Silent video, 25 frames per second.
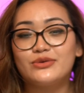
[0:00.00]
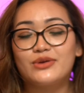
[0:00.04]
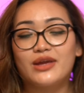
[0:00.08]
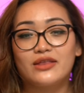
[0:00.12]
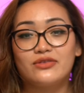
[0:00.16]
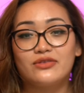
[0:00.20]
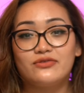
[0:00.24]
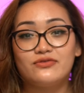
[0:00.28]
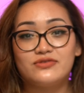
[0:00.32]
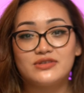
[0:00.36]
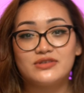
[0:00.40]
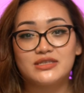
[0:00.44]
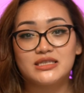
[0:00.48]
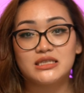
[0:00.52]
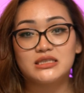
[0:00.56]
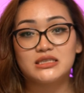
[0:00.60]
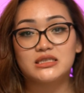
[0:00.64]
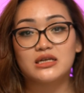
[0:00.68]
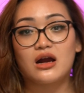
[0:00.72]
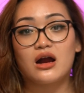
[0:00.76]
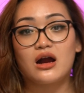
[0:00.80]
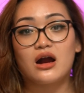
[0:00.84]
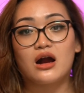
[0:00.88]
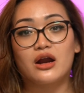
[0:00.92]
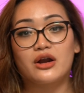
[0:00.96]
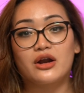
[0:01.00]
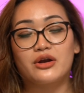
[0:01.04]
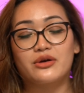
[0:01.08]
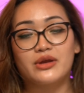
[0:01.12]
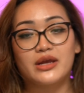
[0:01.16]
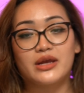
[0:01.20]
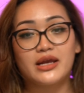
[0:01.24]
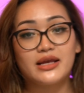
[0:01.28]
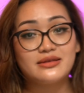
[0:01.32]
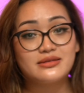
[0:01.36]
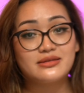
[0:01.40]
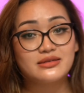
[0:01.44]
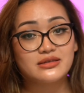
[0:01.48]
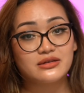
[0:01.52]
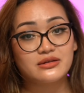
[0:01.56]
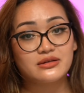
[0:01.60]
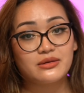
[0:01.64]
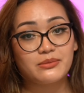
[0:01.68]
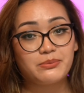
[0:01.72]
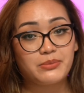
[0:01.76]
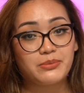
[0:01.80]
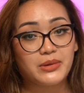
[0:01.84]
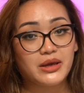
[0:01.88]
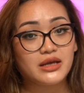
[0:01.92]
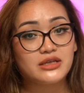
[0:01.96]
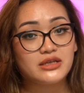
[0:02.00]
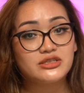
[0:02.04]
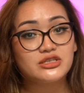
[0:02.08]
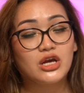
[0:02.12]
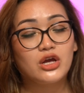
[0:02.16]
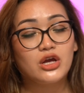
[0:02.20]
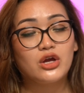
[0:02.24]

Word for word: can visit our Instagram page.